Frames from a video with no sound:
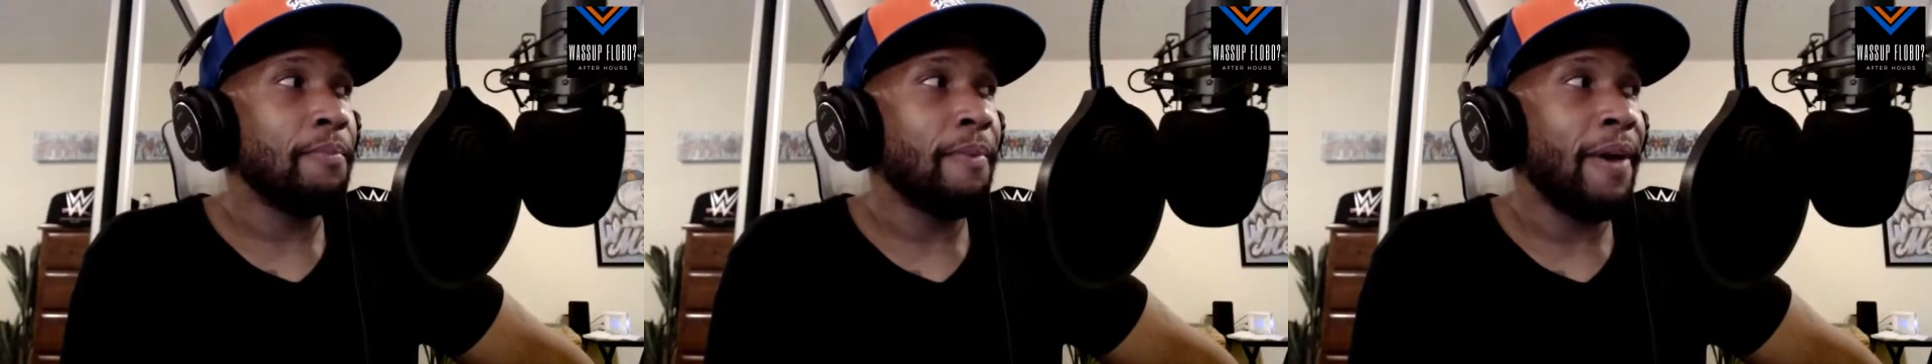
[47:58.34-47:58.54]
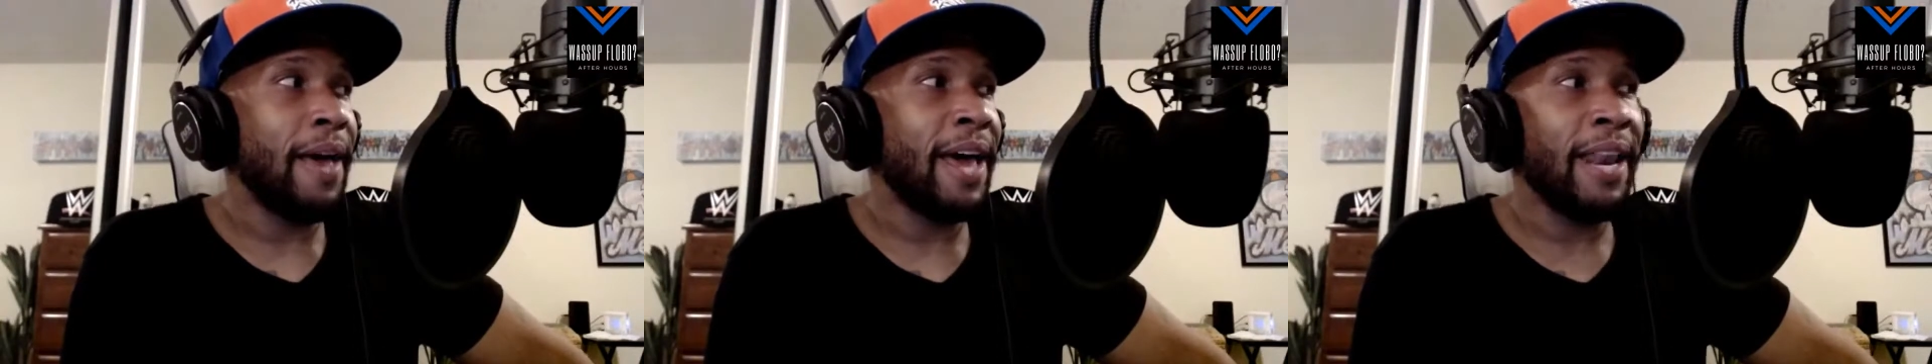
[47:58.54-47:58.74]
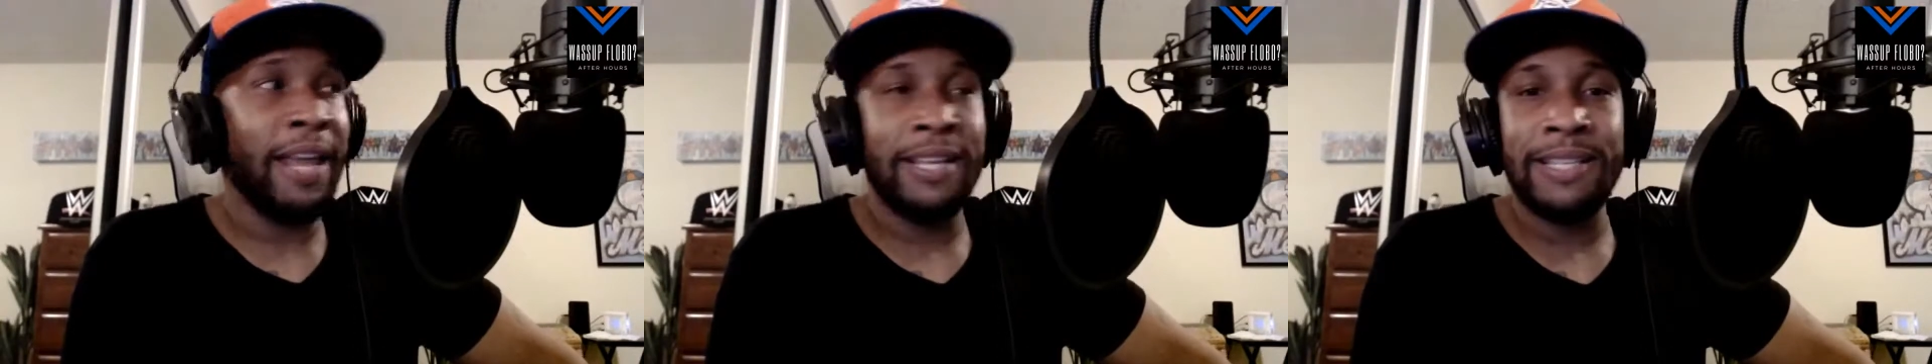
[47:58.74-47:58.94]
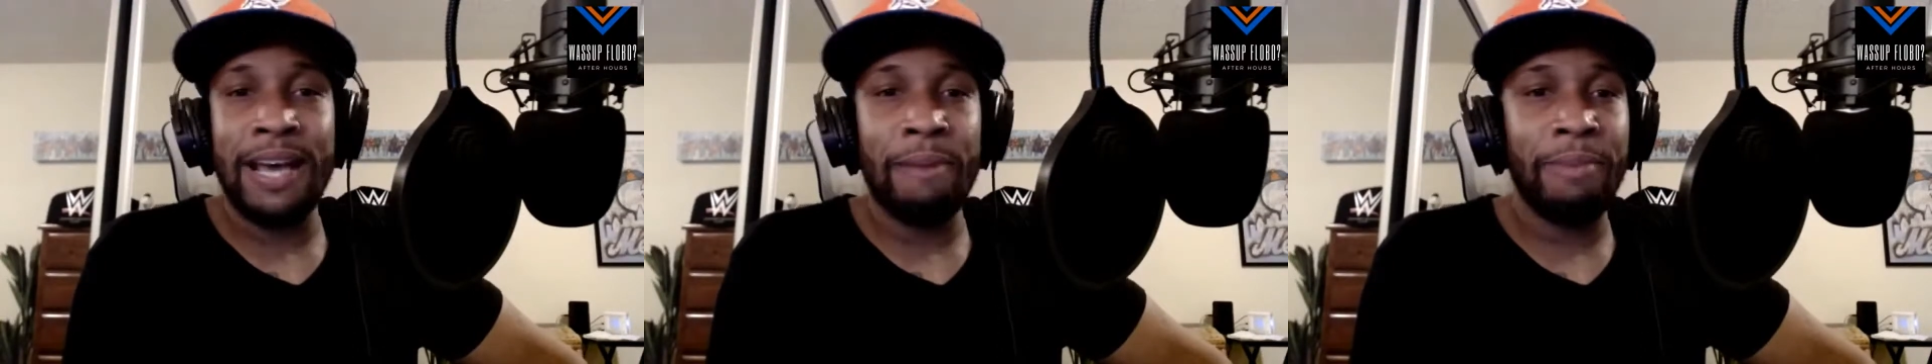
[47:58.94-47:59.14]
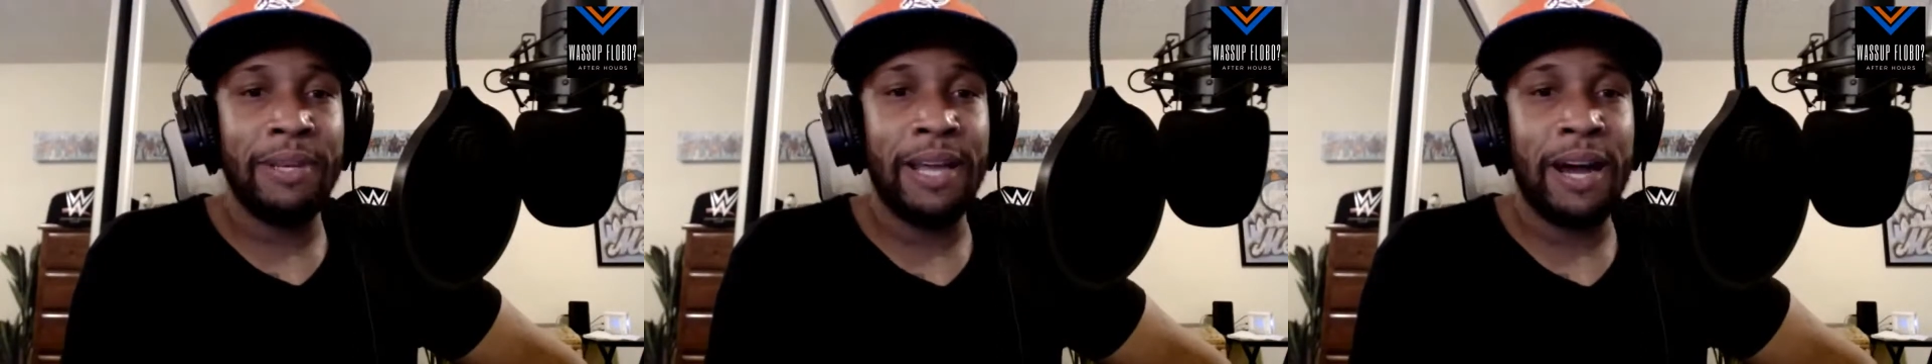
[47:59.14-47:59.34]
he
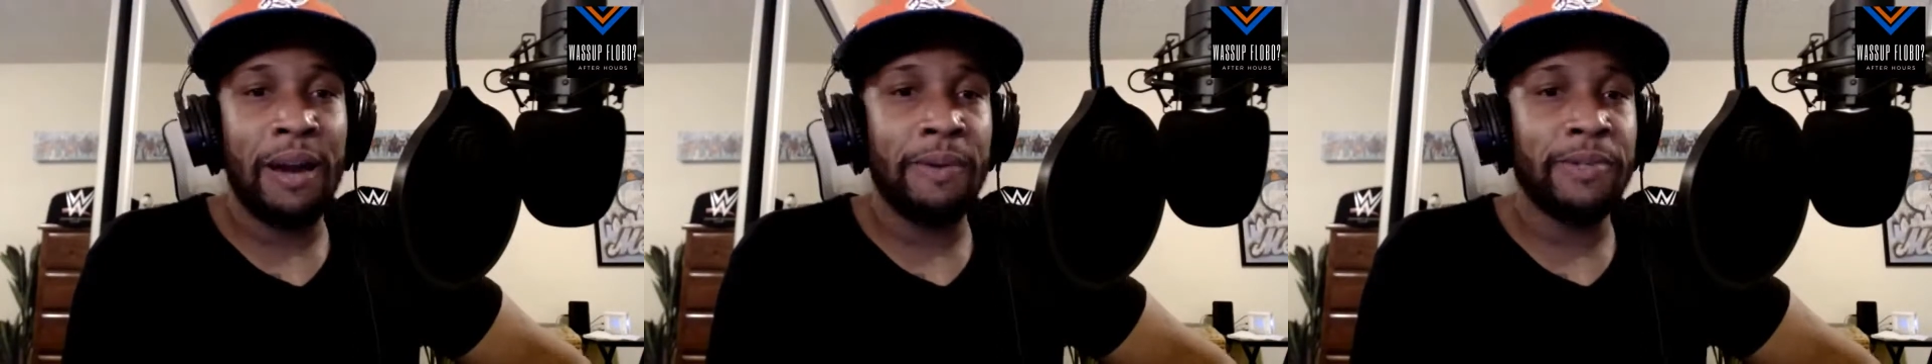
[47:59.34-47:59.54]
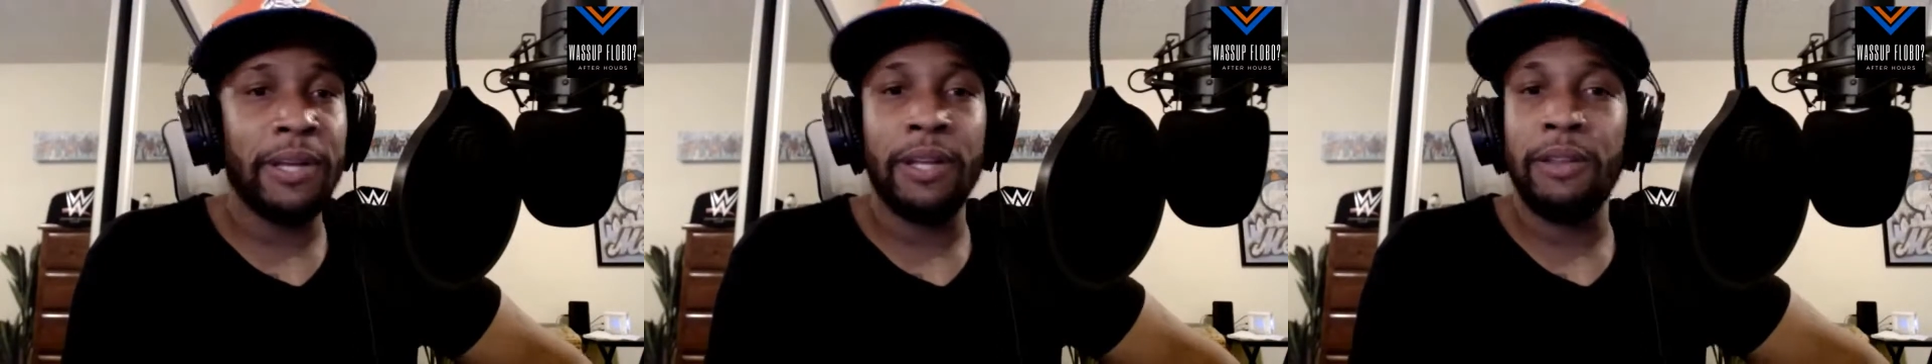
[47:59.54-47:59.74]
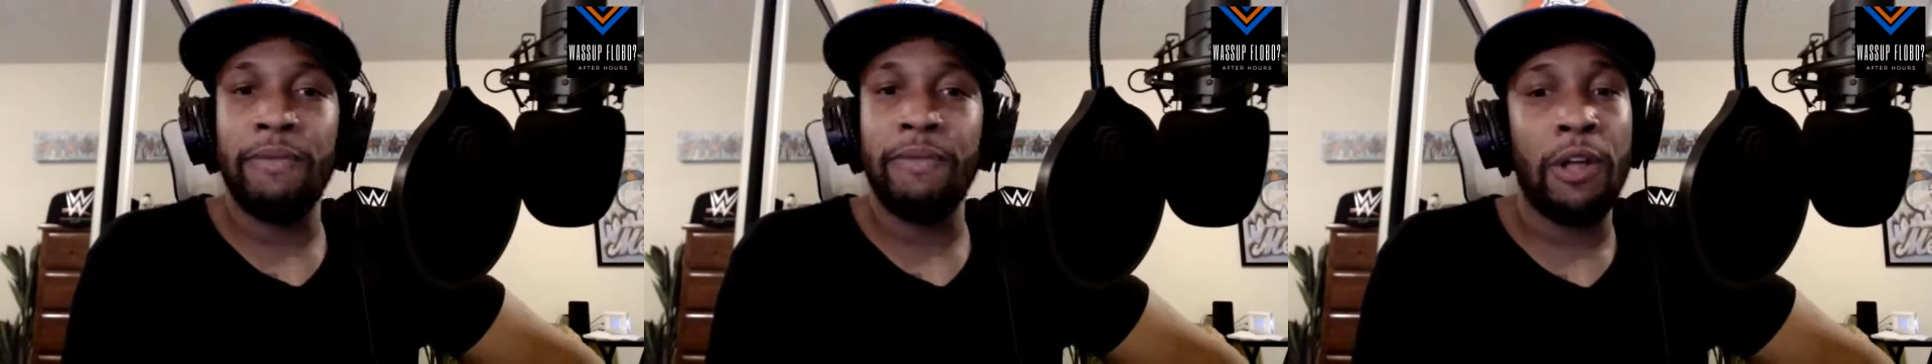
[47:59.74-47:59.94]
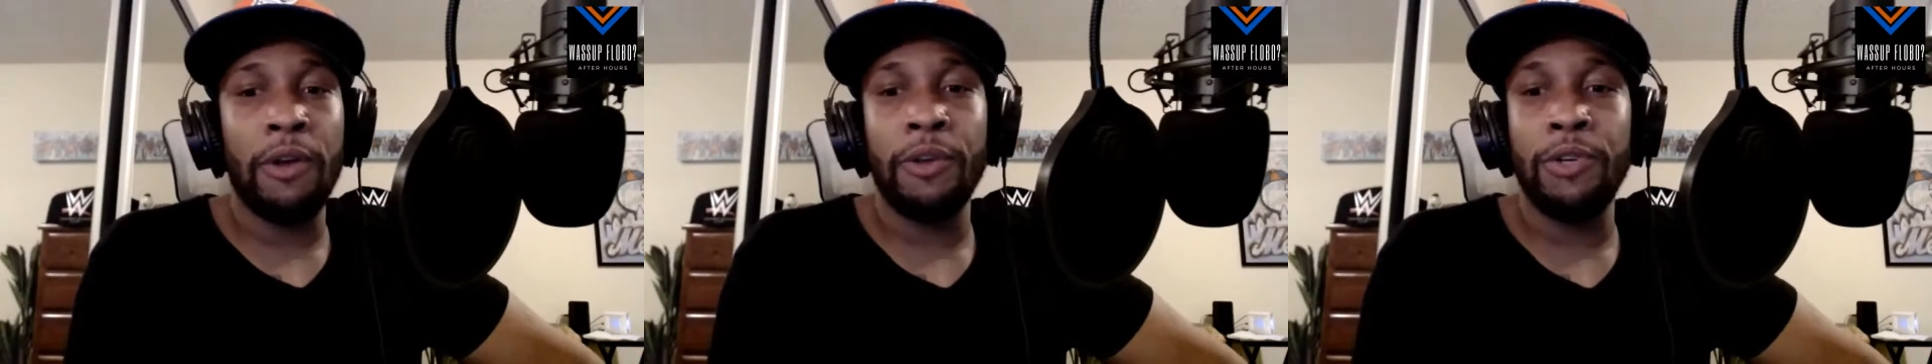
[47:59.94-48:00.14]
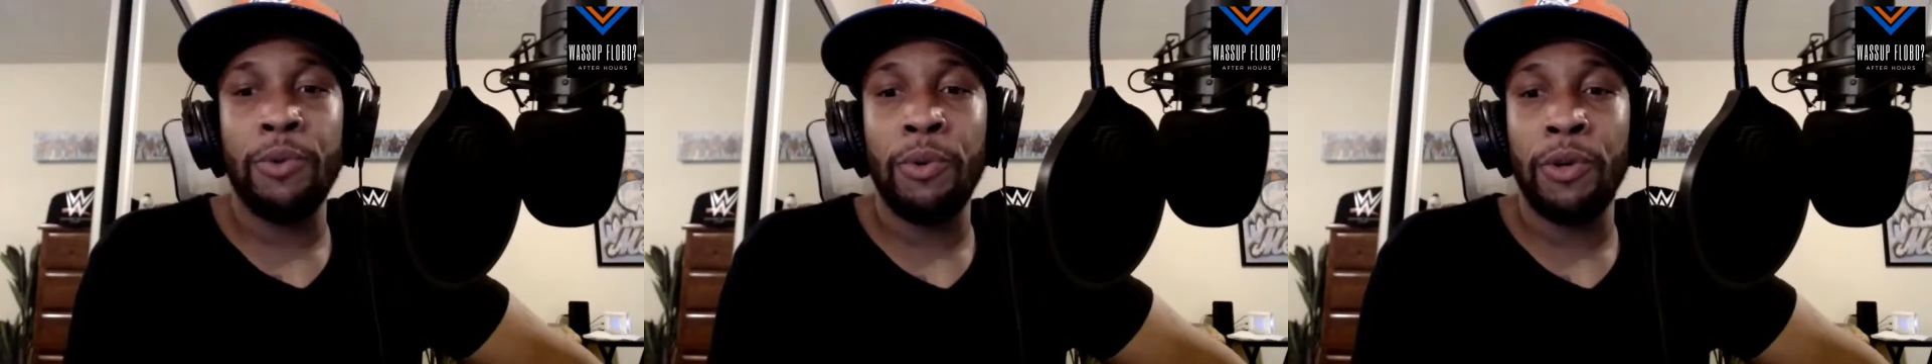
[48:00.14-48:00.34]
sat me down and was like, Flo,
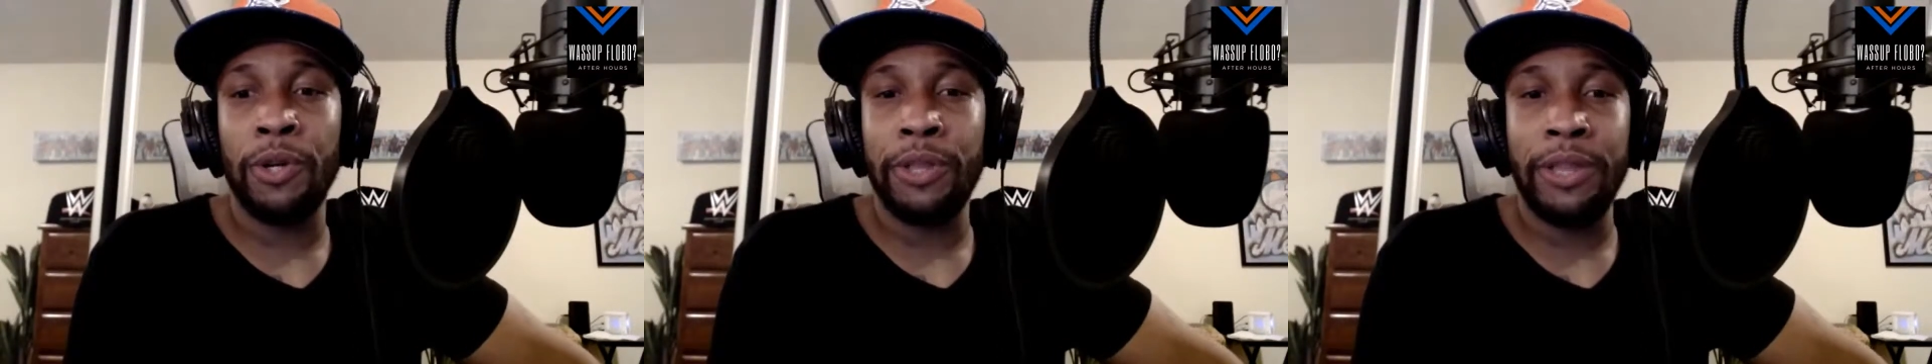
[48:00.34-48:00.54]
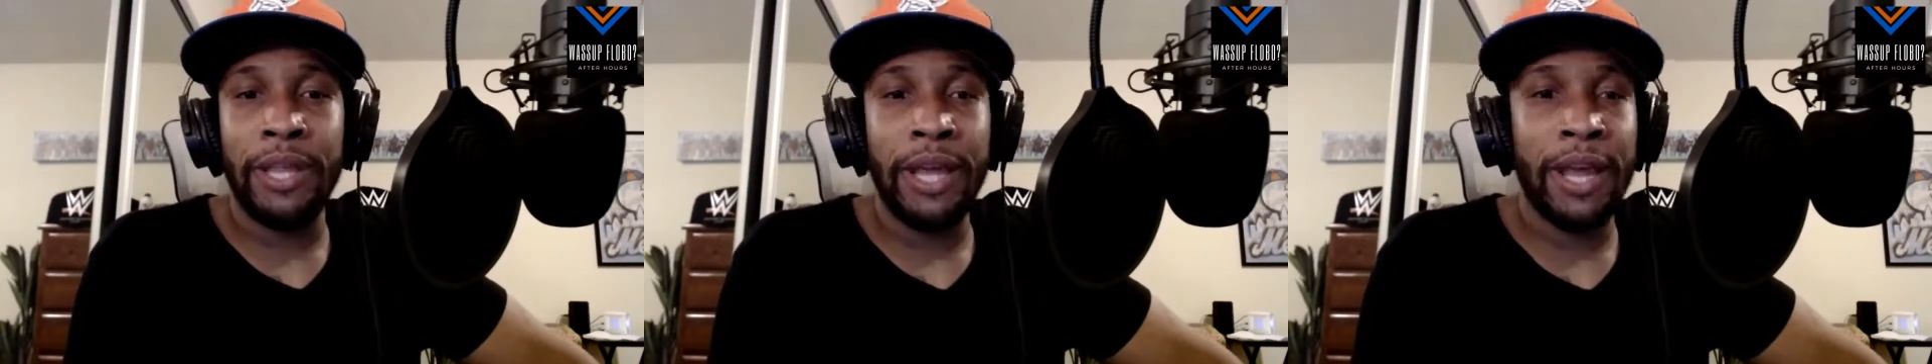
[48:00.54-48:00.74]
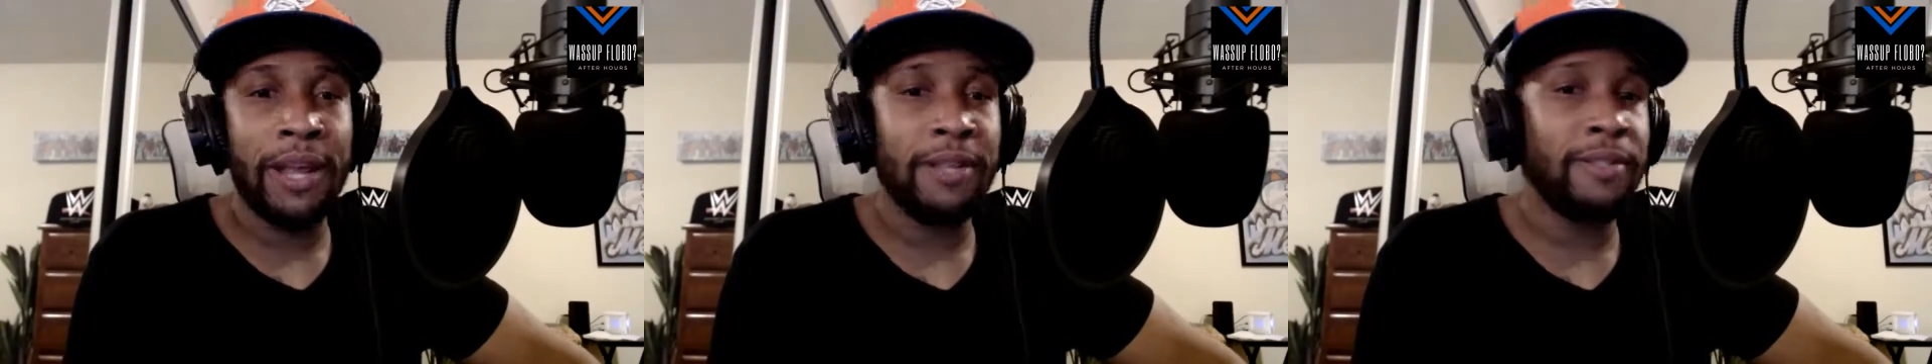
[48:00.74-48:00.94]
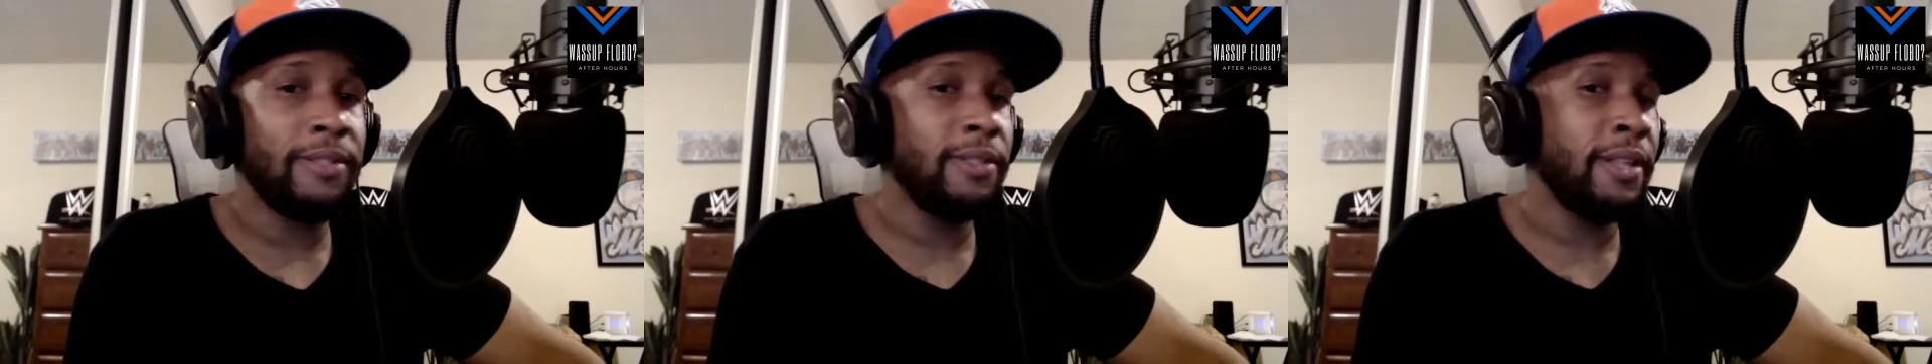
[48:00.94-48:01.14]
you're doing good things.